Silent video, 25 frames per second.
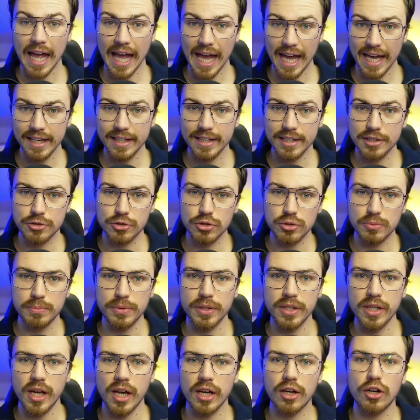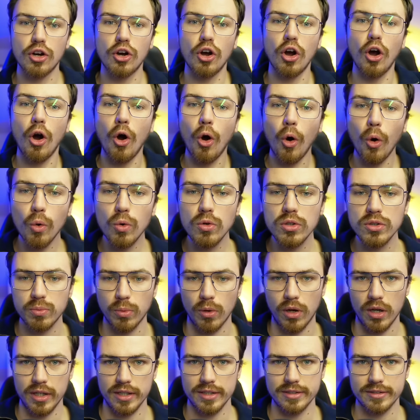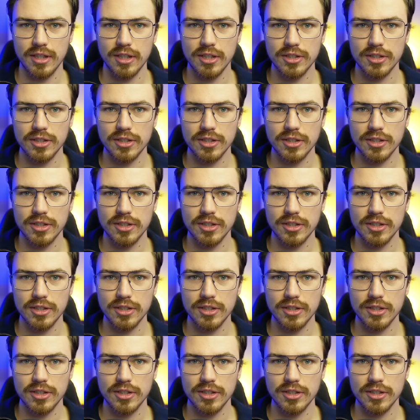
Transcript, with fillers: and it should be a cold wallet.